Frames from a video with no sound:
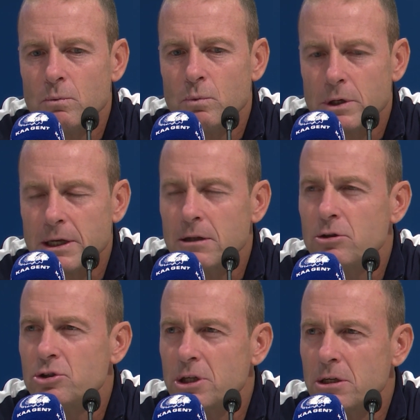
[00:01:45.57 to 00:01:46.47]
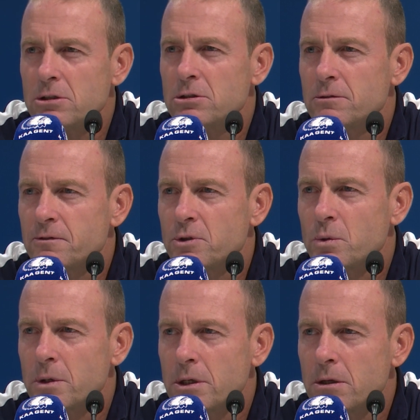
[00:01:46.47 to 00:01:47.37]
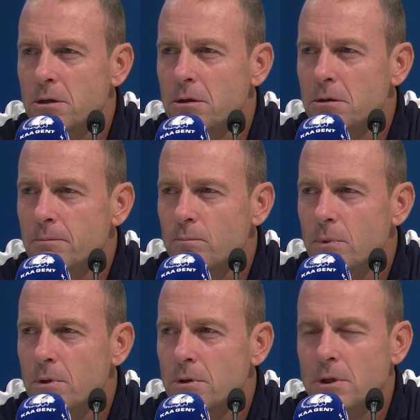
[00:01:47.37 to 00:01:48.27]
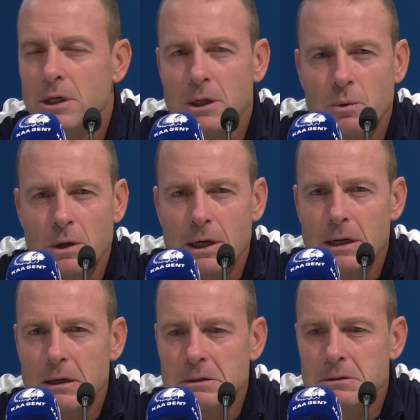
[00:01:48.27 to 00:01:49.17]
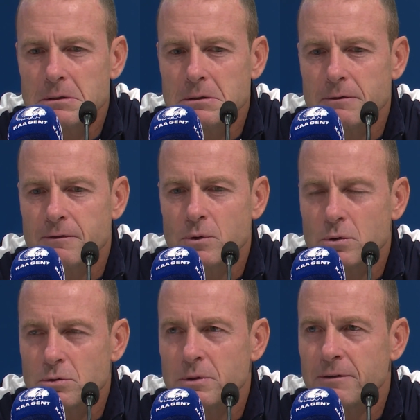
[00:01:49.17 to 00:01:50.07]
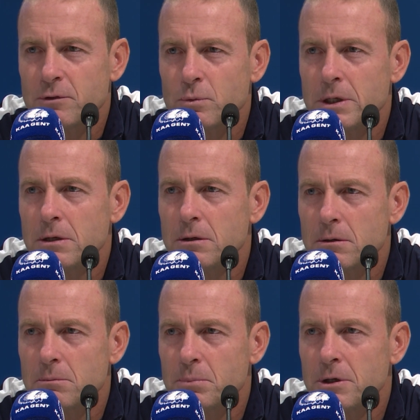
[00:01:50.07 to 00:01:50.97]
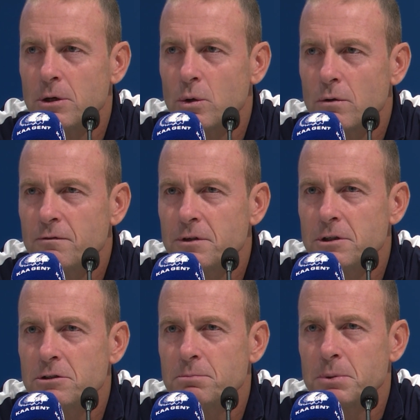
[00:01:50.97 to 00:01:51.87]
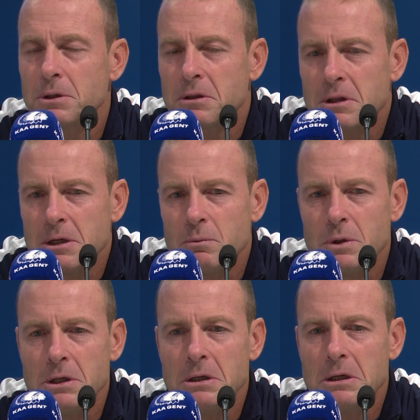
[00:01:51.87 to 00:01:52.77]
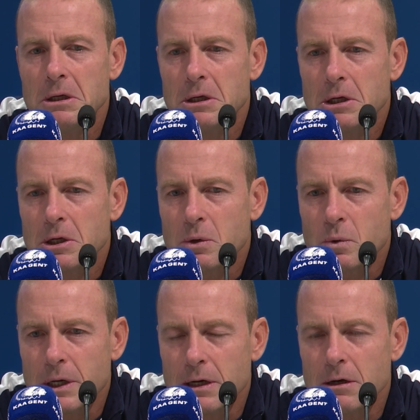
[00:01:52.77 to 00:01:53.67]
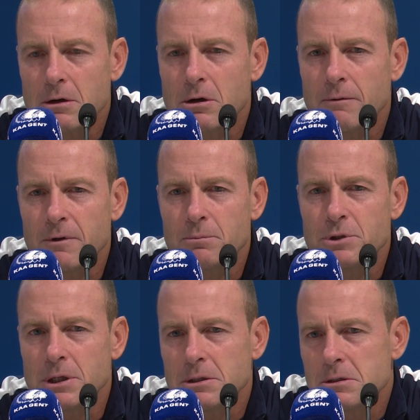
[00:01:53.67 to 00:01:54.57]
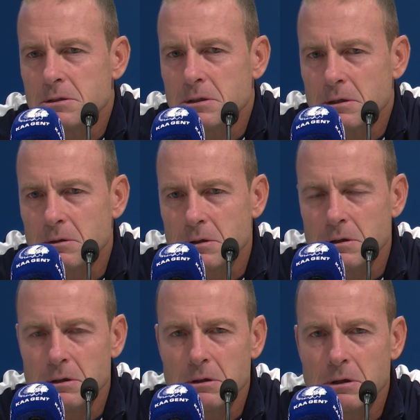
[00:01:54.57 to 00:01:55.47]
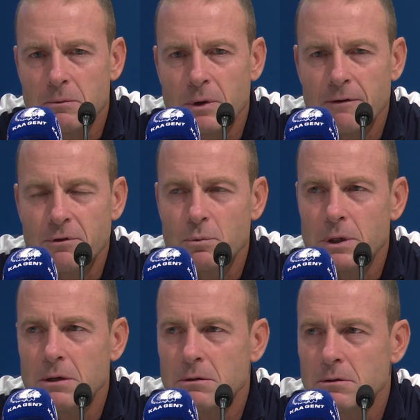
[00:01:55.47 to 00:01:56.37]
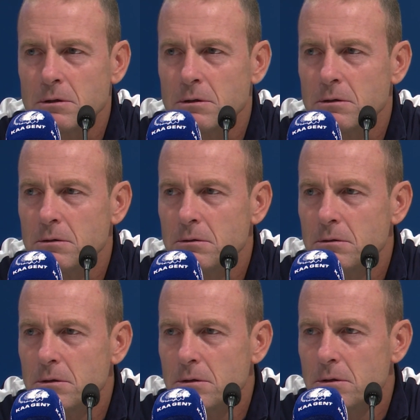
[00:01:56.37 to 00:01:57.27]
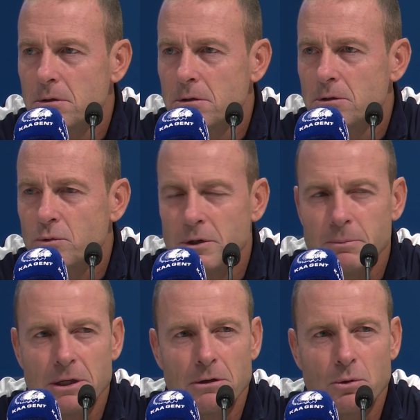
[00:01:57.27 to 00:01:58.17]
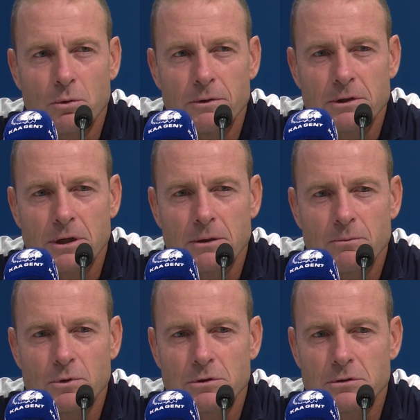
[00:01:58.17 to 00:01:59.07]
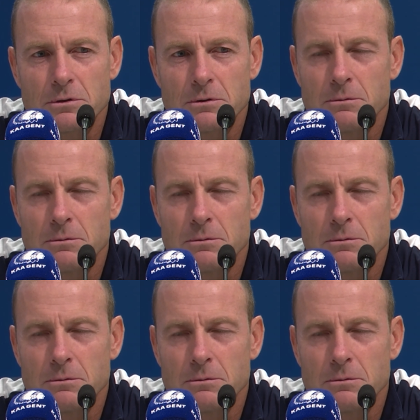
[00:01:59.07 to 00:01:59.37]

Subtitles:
would get the chances of scoring the equalizer. Of course, we have to wait pretty long for this, but I think we created a couple of chances that we have to wait until the 3-minute overtime was